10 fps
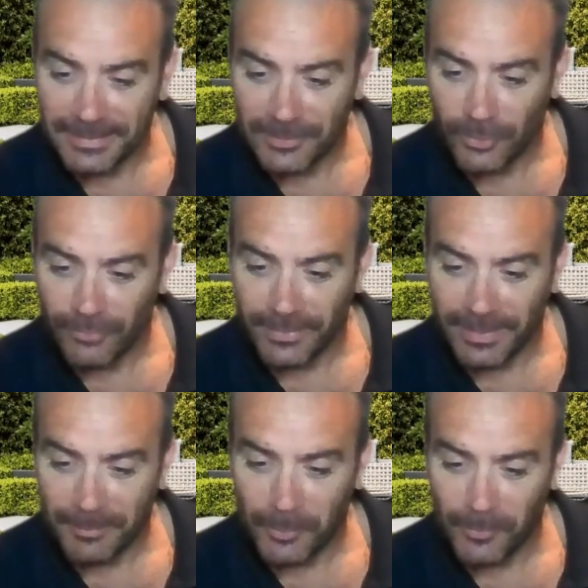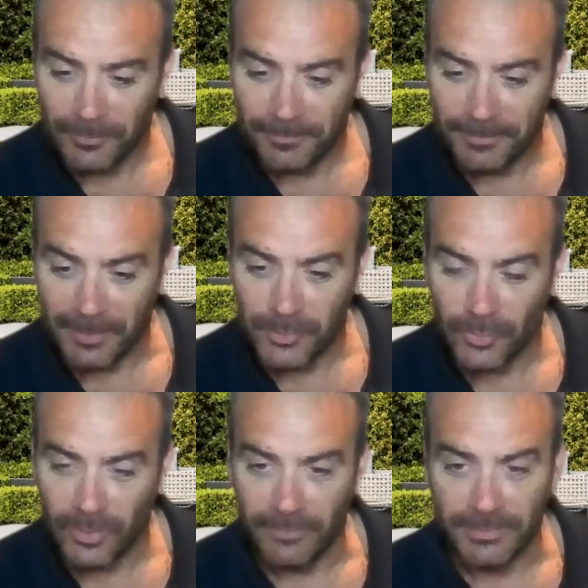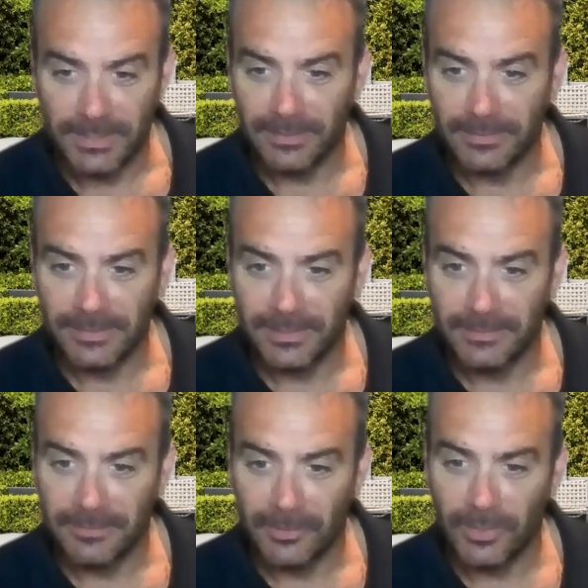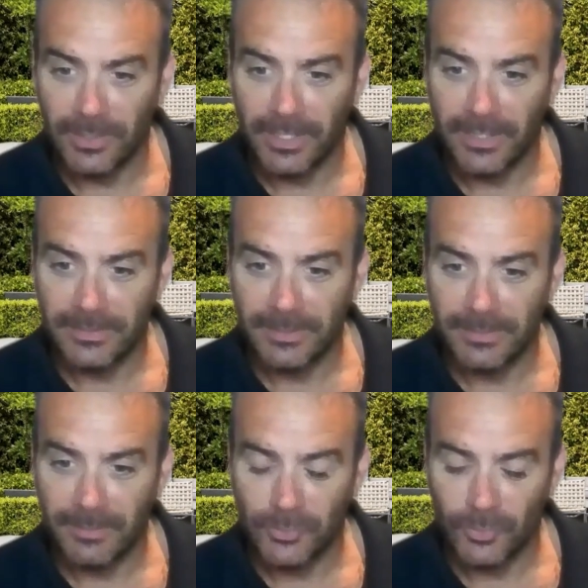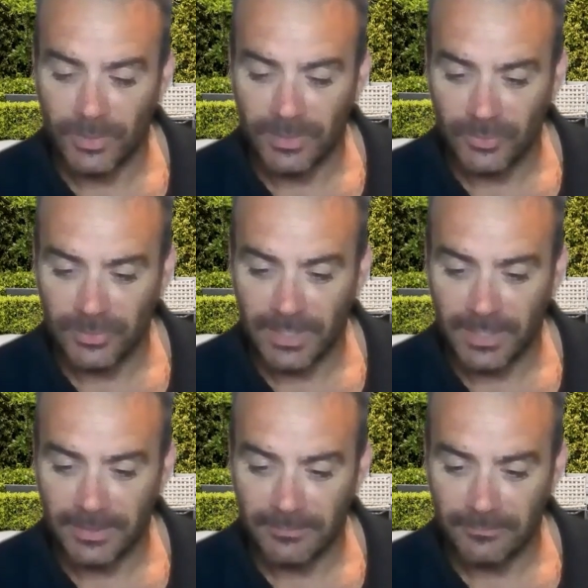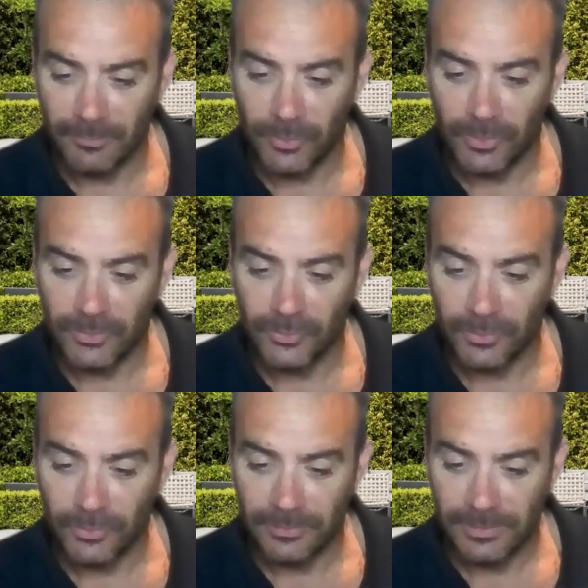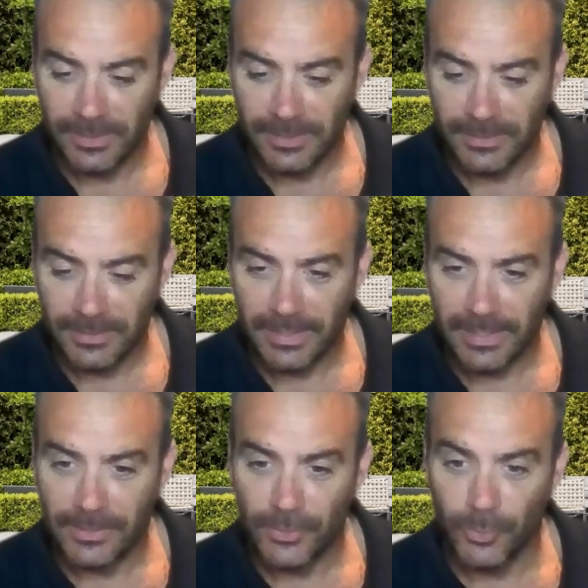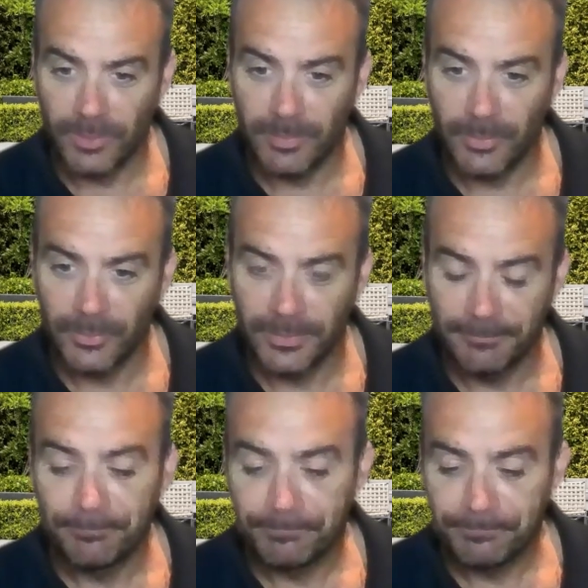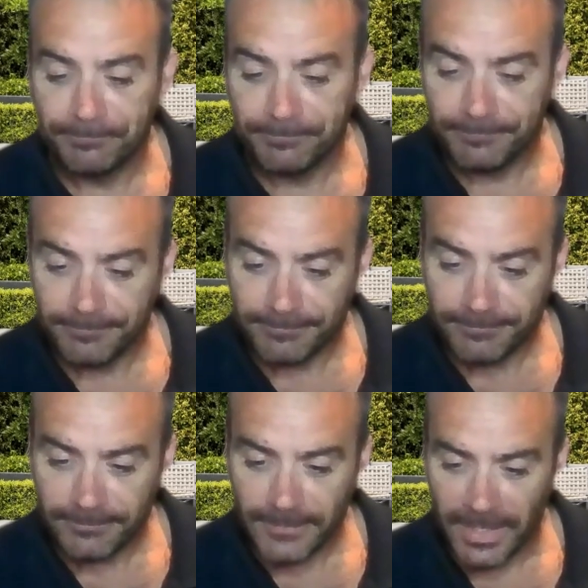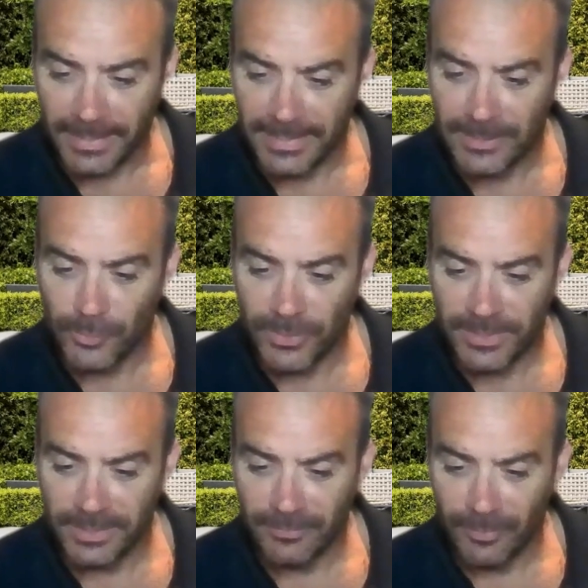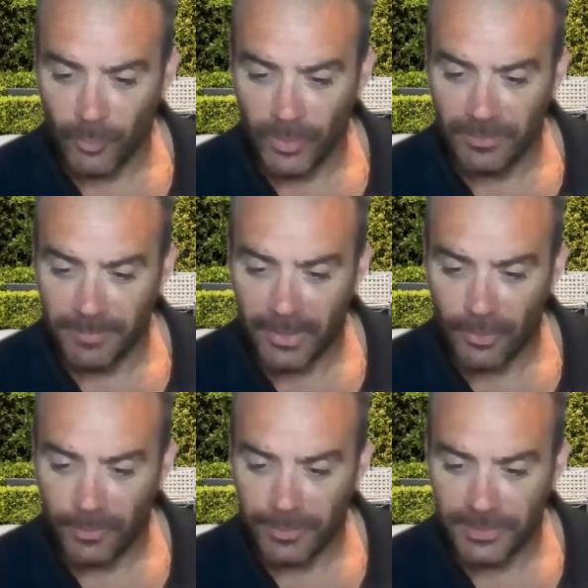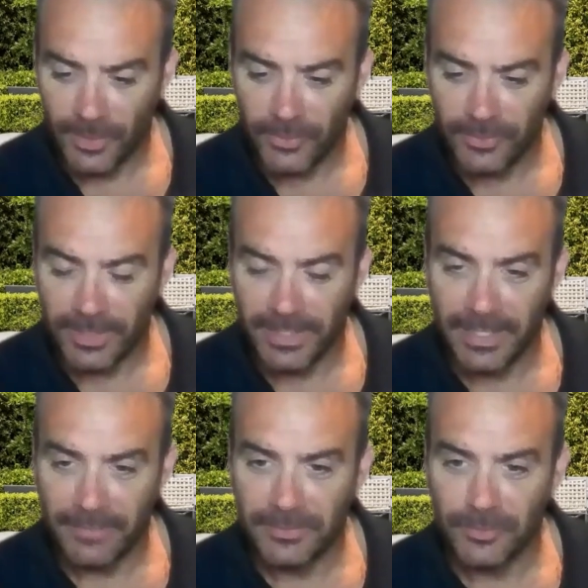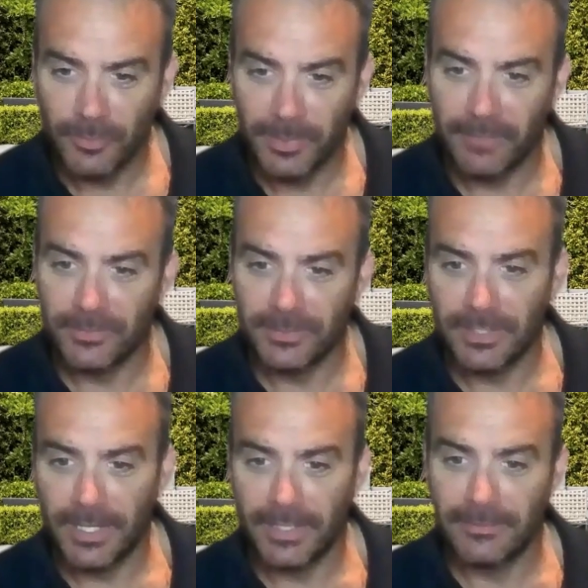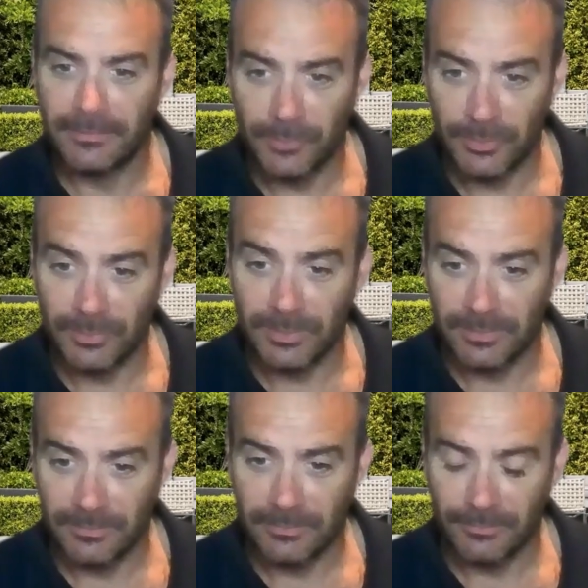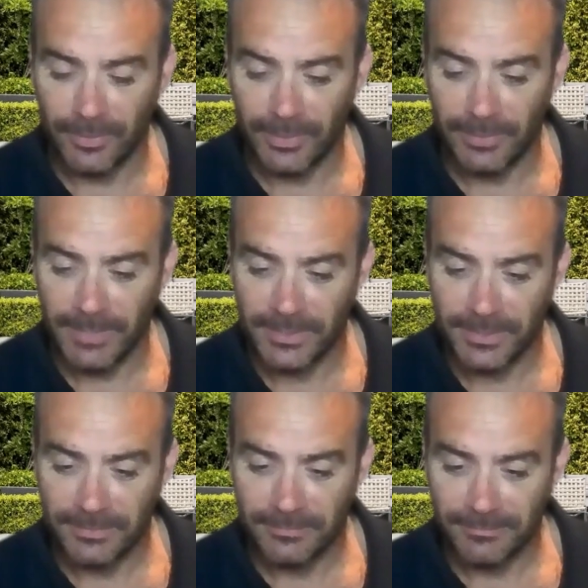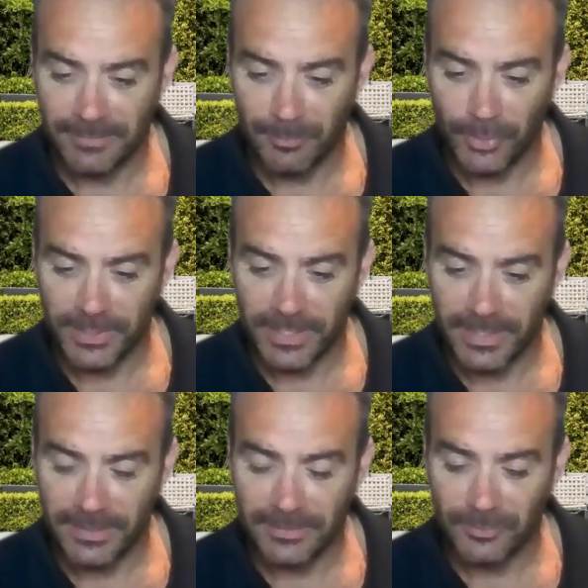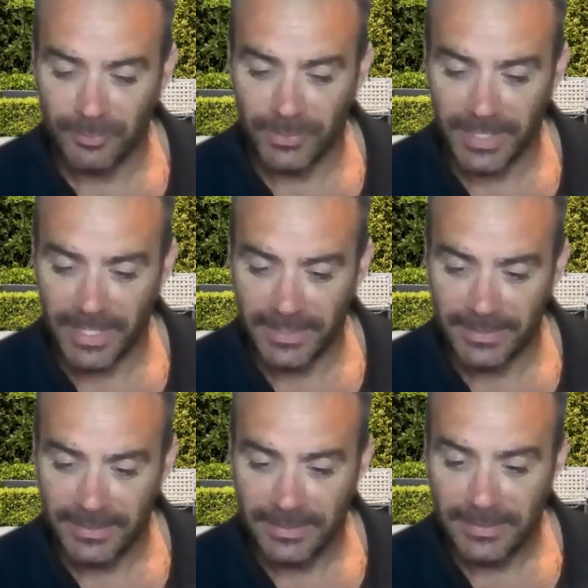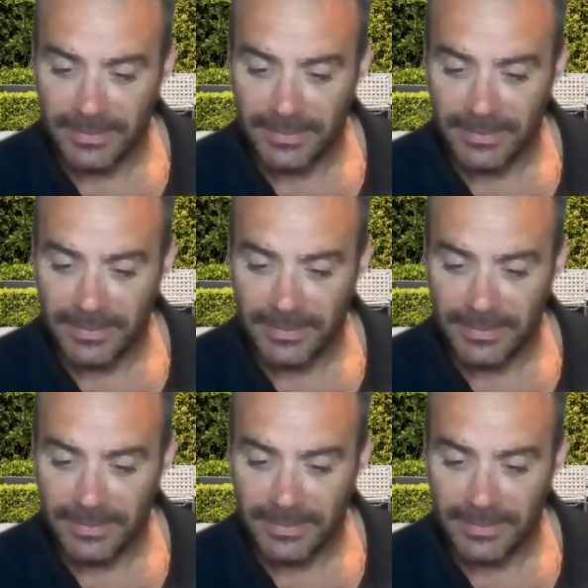sorry for that, Paul. But I'm sure I haven't seen a lot of the gardens yet, but I'm sure he looks stunning from what I saw during the build. Next question is from Will Barrow and Stone. So he gave us the chop out for today, which was very much appreciated because it was pretty handy.